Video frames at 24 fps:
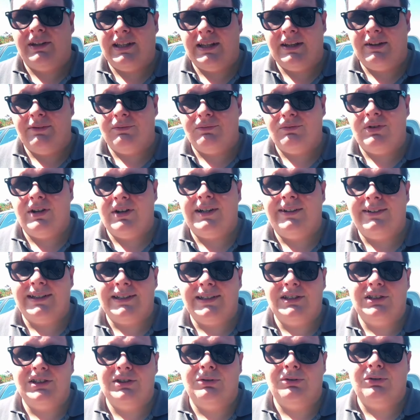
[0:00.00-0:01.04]
rear
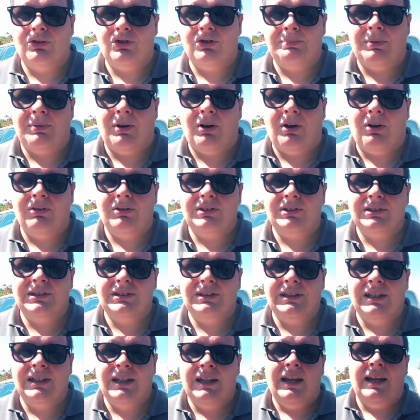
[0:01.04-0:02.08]
exhaust box
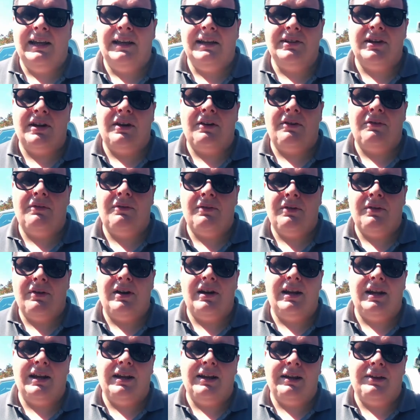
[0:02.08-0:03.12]
is in a
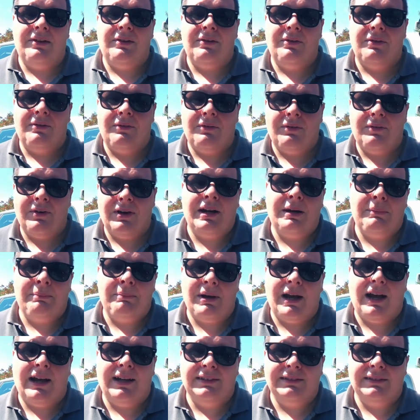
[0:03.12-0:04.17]
really, really bad